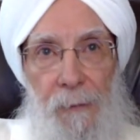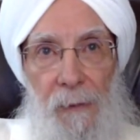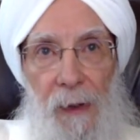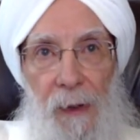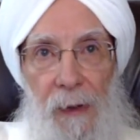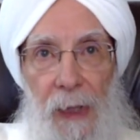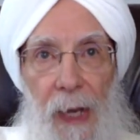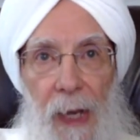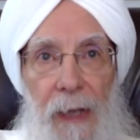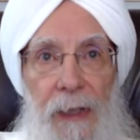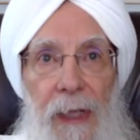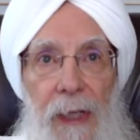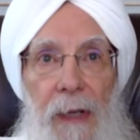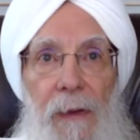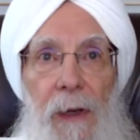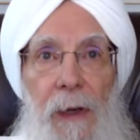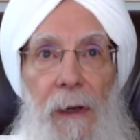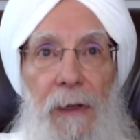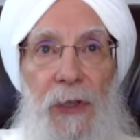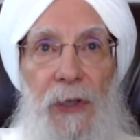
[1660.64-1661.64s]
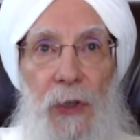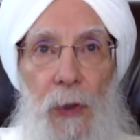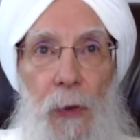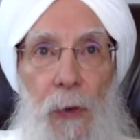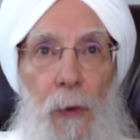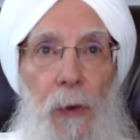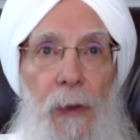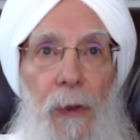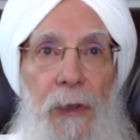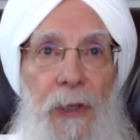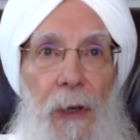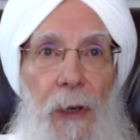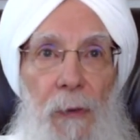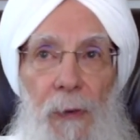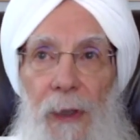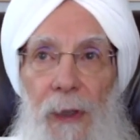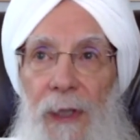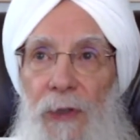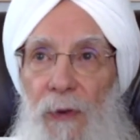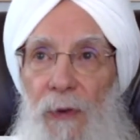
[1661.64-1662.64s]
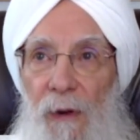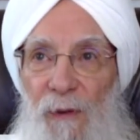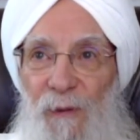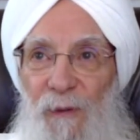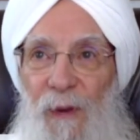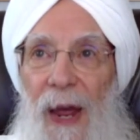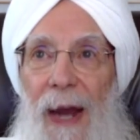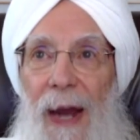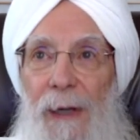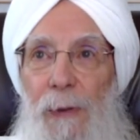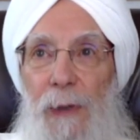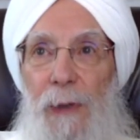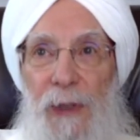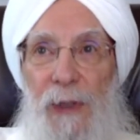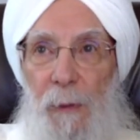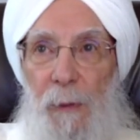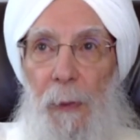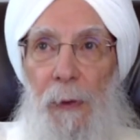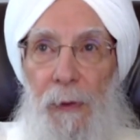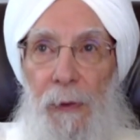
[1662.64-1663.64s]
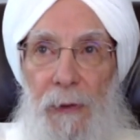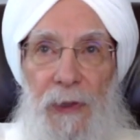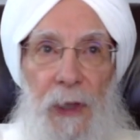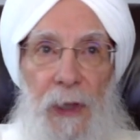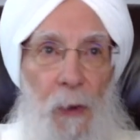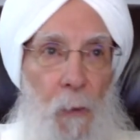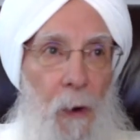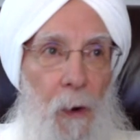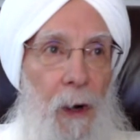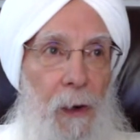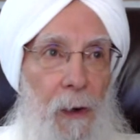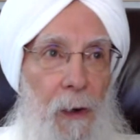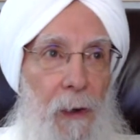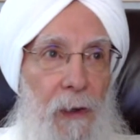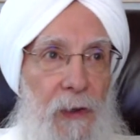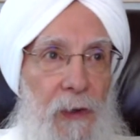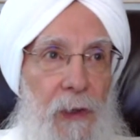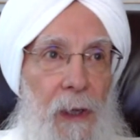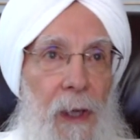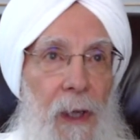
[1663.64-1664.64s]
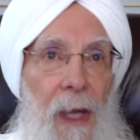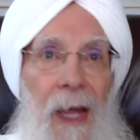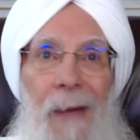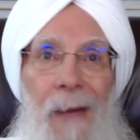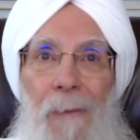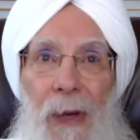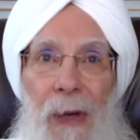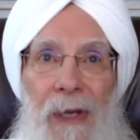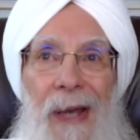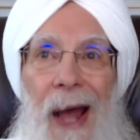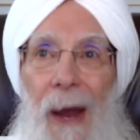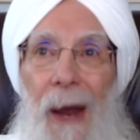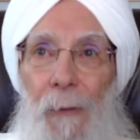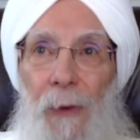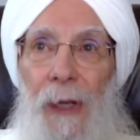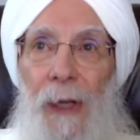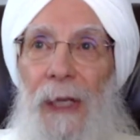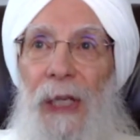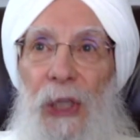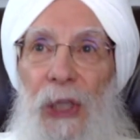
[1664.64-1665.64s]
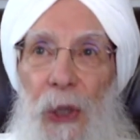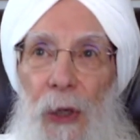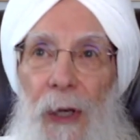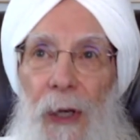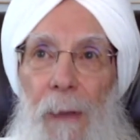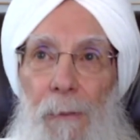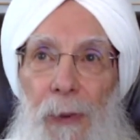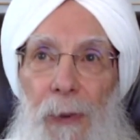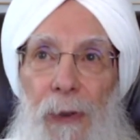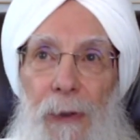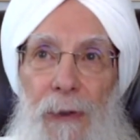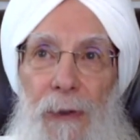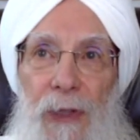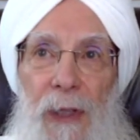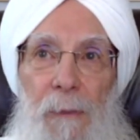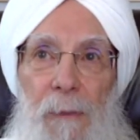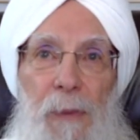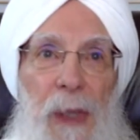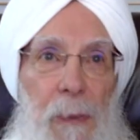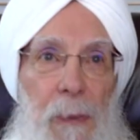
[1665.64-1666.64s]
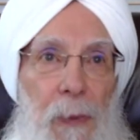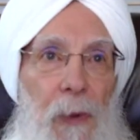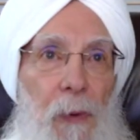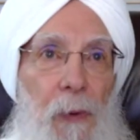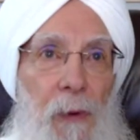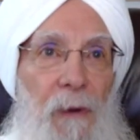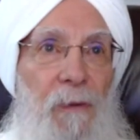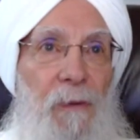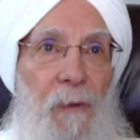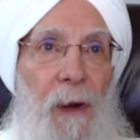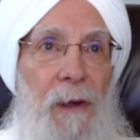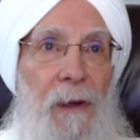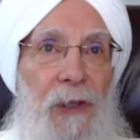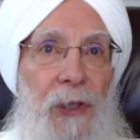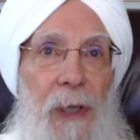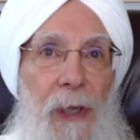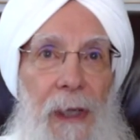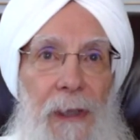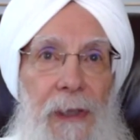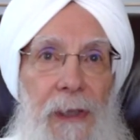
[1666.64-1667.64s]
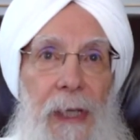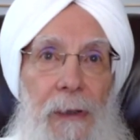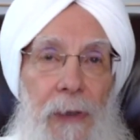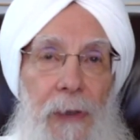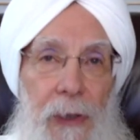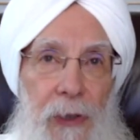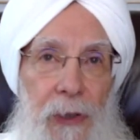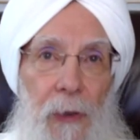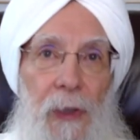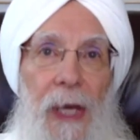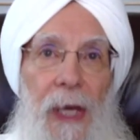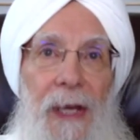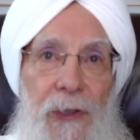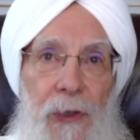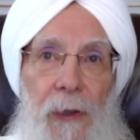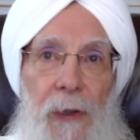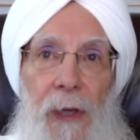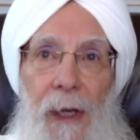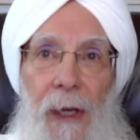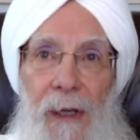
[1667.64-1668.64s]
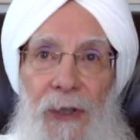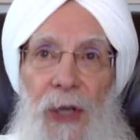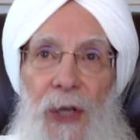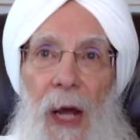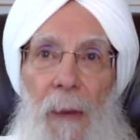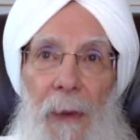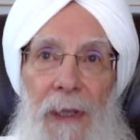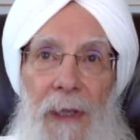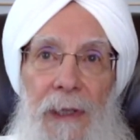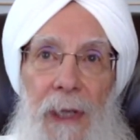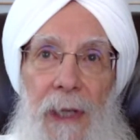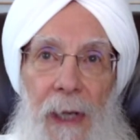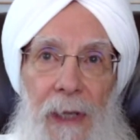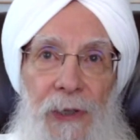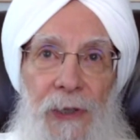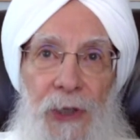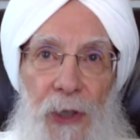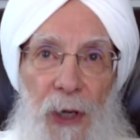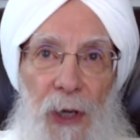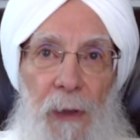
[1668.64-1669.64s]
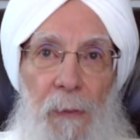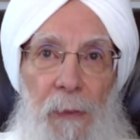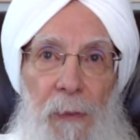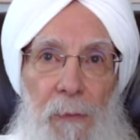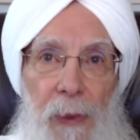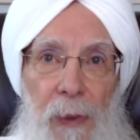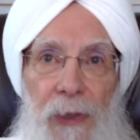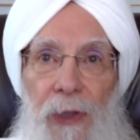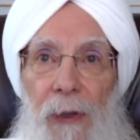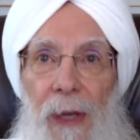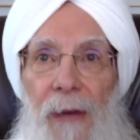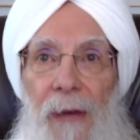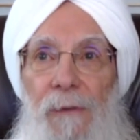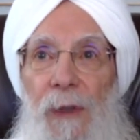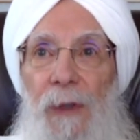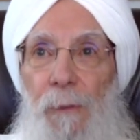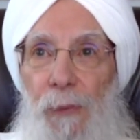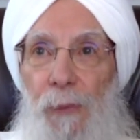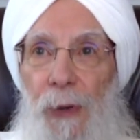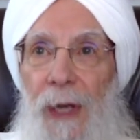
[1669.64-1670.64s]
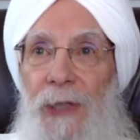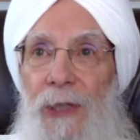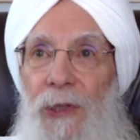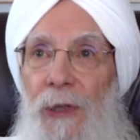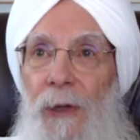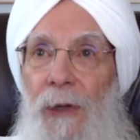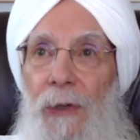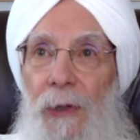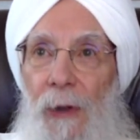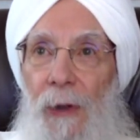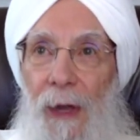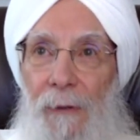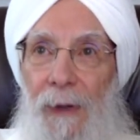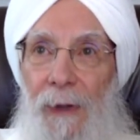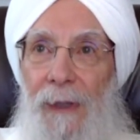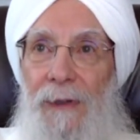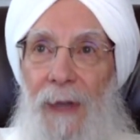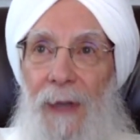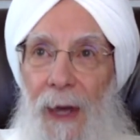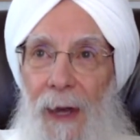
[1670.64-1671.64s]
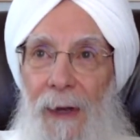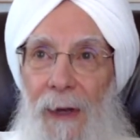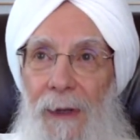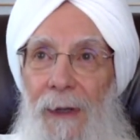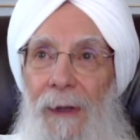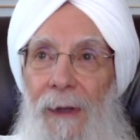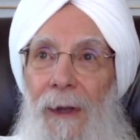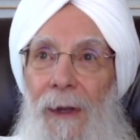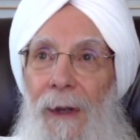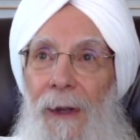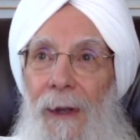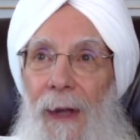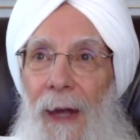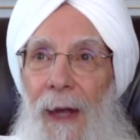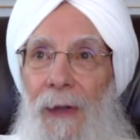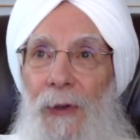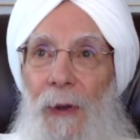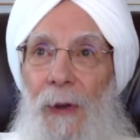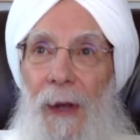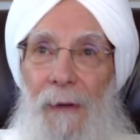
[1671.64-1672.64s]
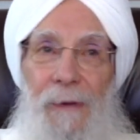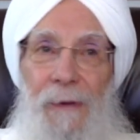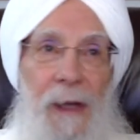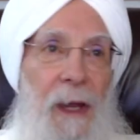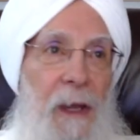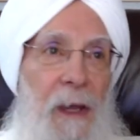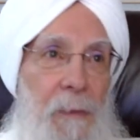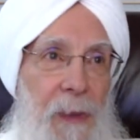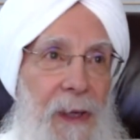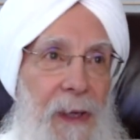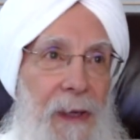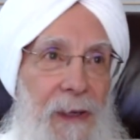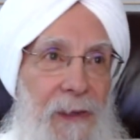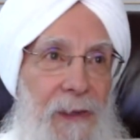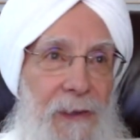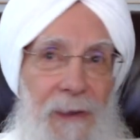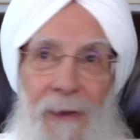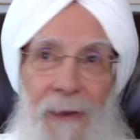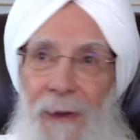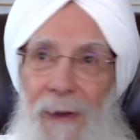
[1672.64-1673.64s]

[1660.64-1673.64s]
The idea that our schools are really sort of factories for producing workers, but not really good at producing people who are functioning. So yes, you'll get a job as an engineer, but you'll have depression, and you'll have anxiety, and you'll have diabetes.